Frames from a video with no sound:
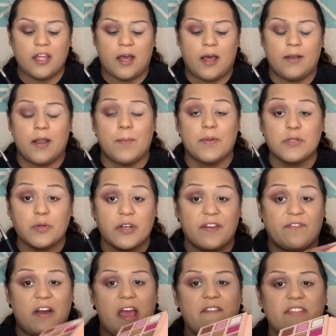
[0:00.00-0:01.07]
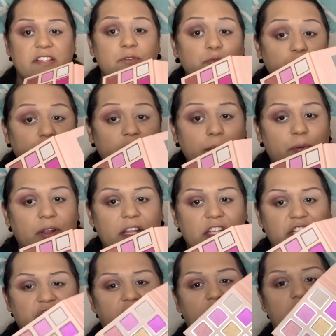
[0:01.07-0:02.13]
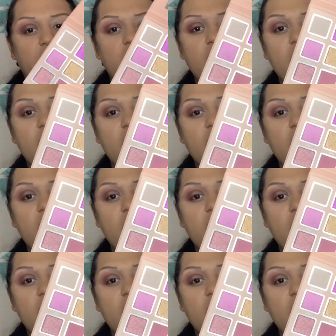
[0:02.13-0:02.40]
the number 25, it's a really pretty shade,